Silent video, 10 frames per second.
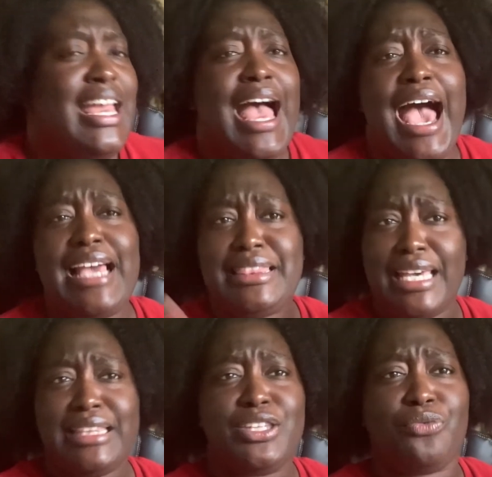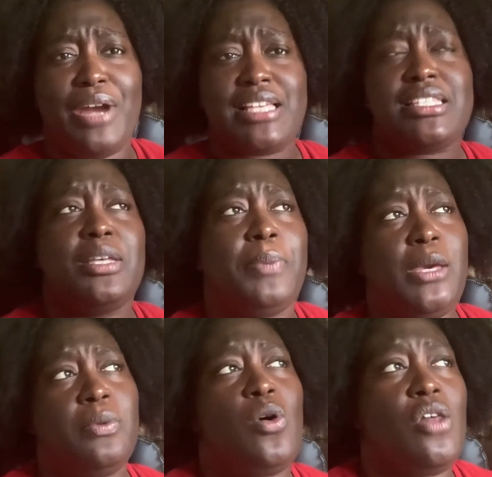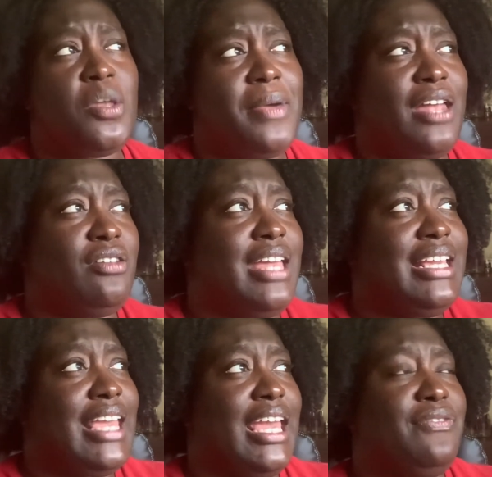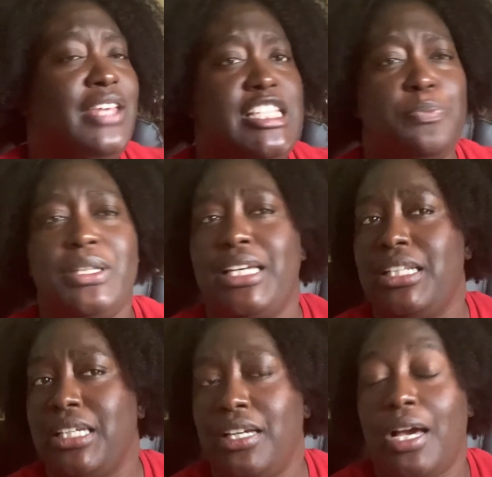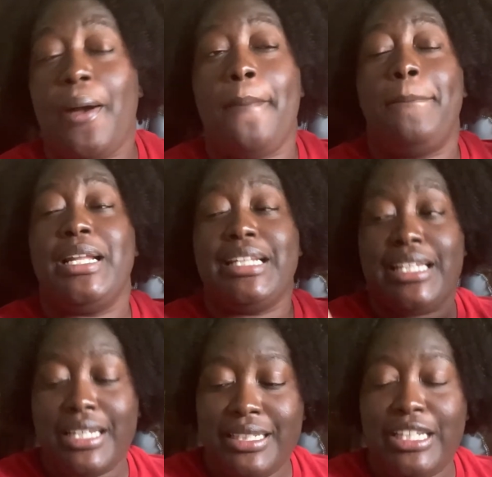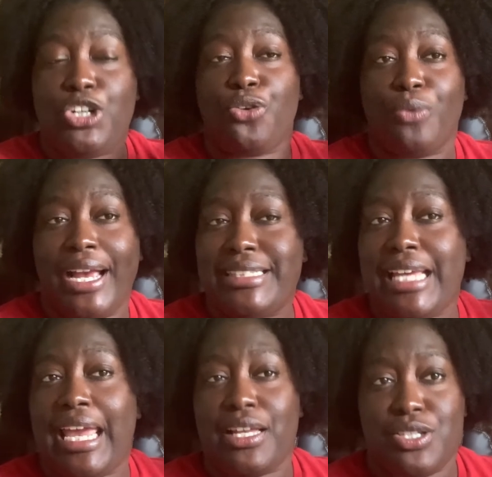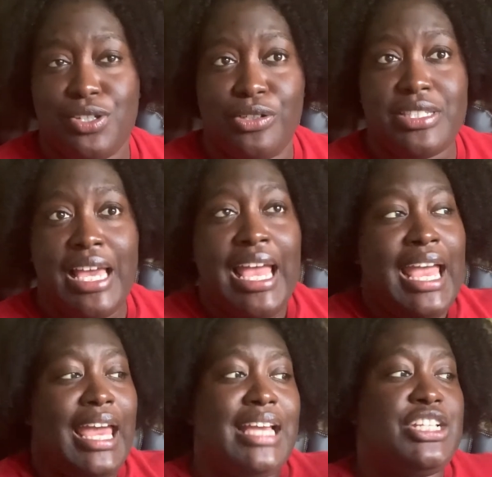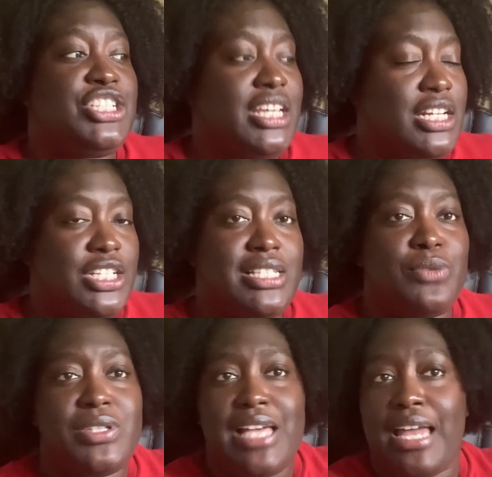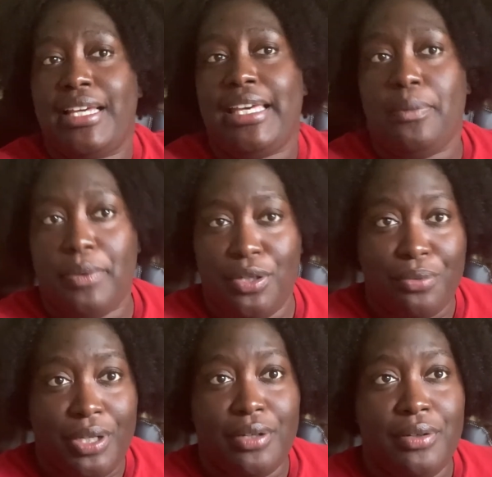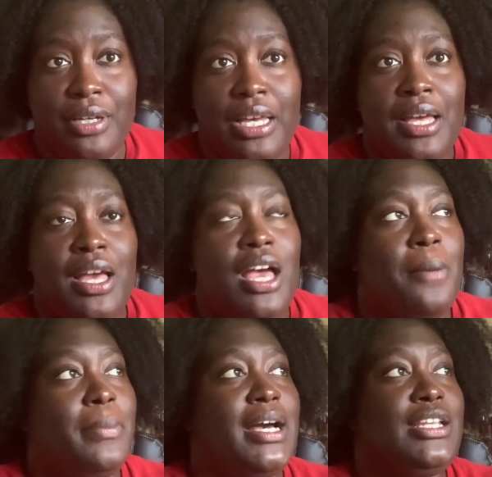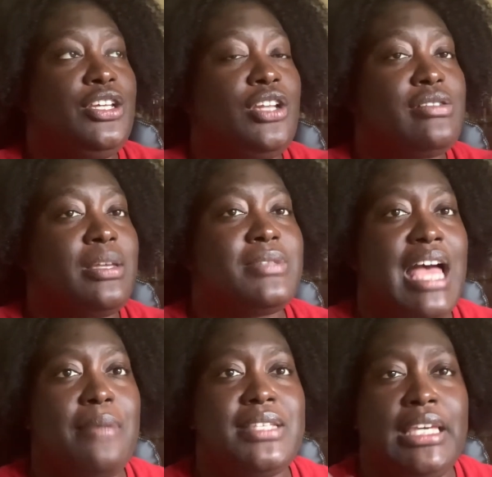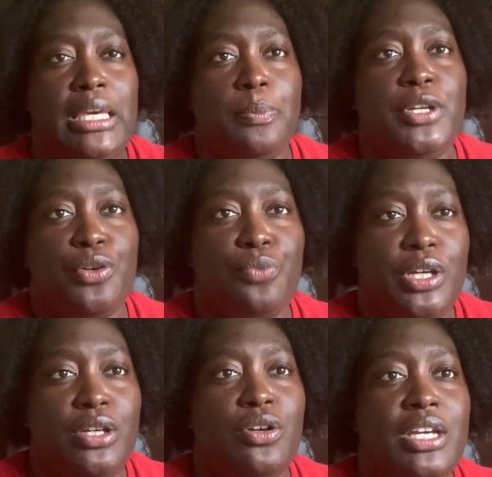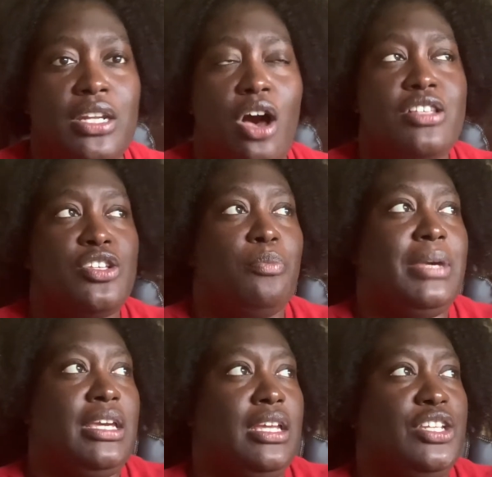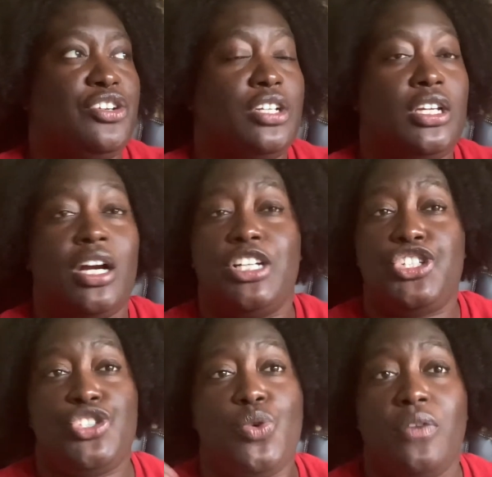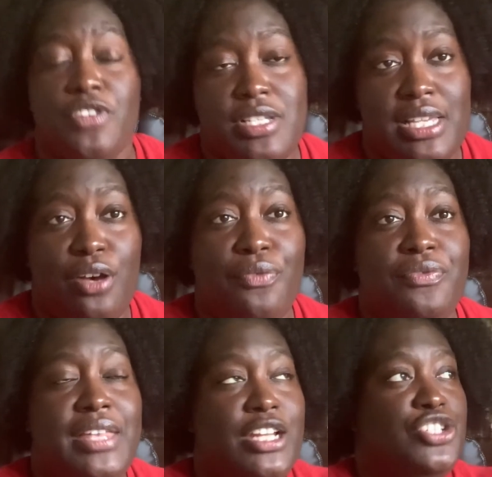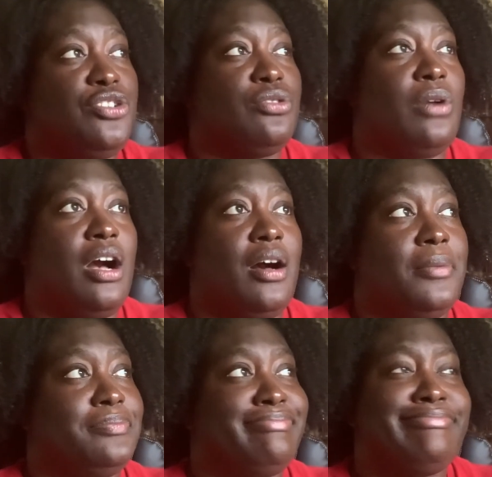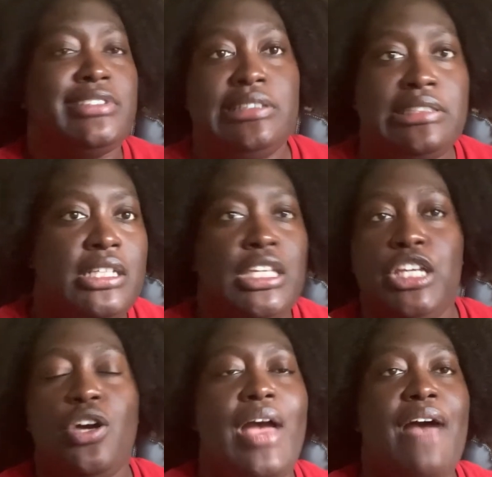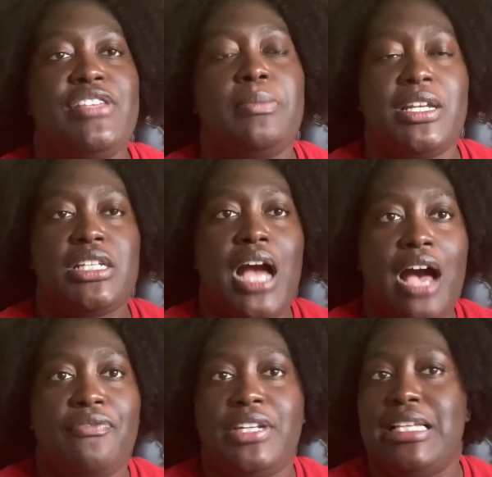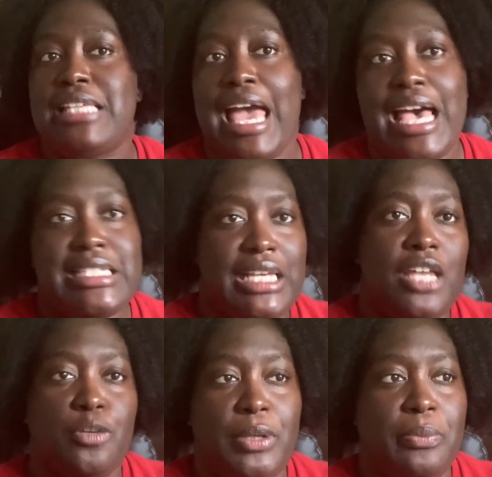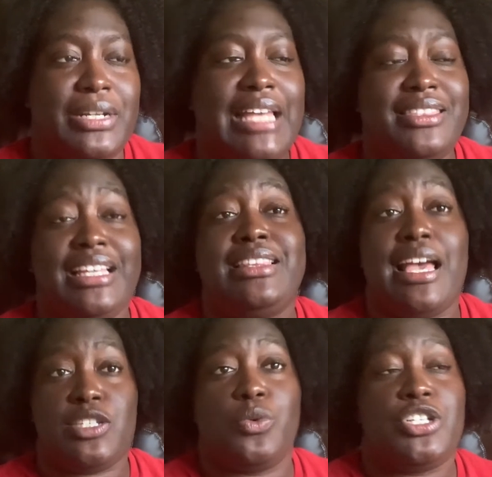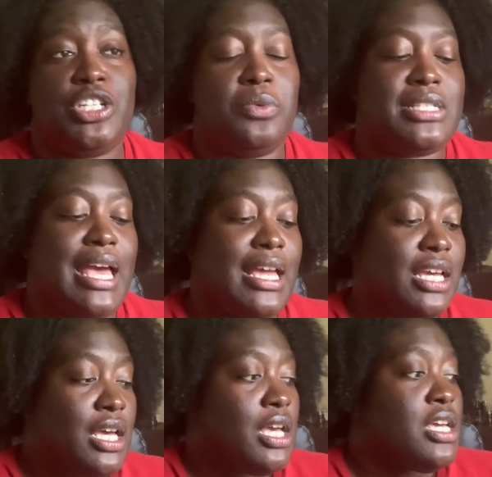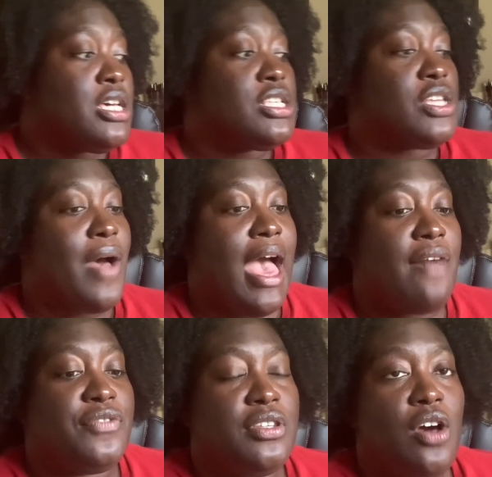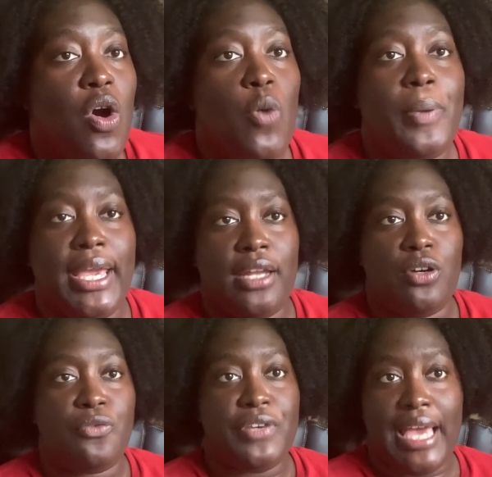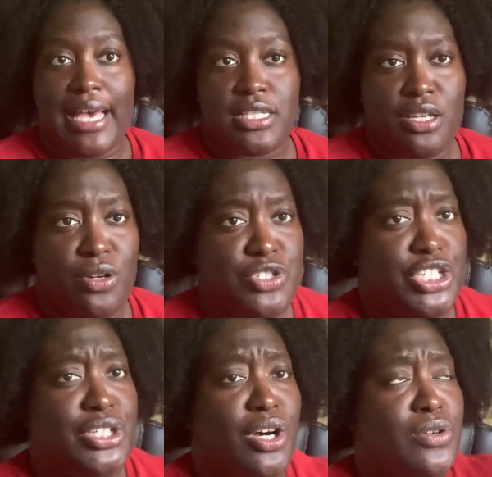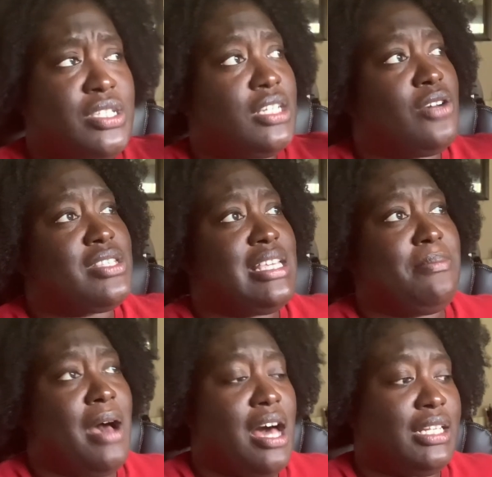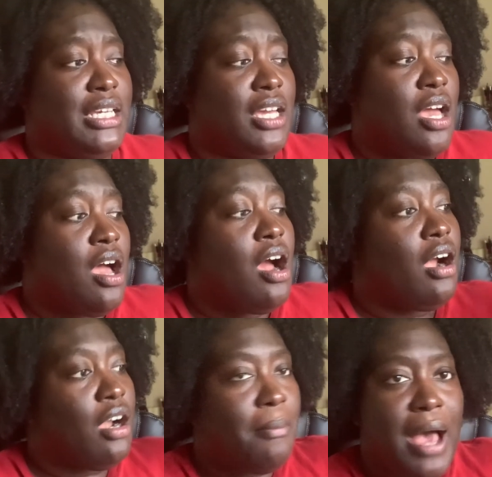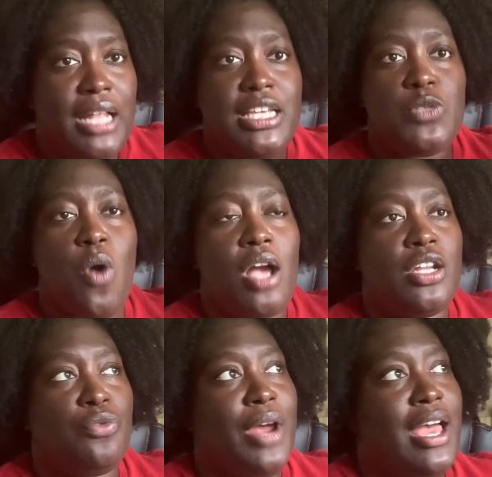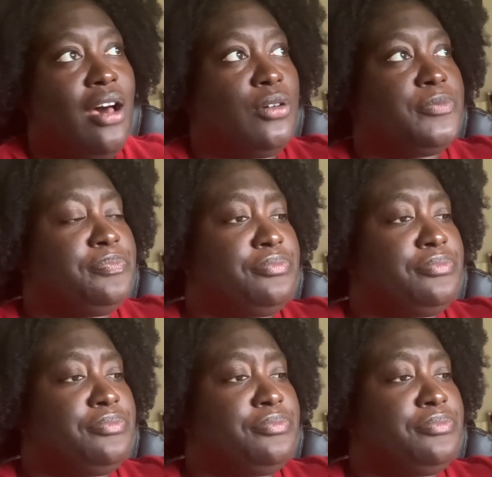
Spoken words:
I think the rest of the people on the panel, they gave these politically correct answers. And she just was kind of keeping it real. But sometimes keeping it real can also mean you're unsure of yourself, that you don't have as much confidence as the other people. And I think that's where she was at. So after the whole panel fiasco, she goes to go see Molly. Her and Molly's walking around.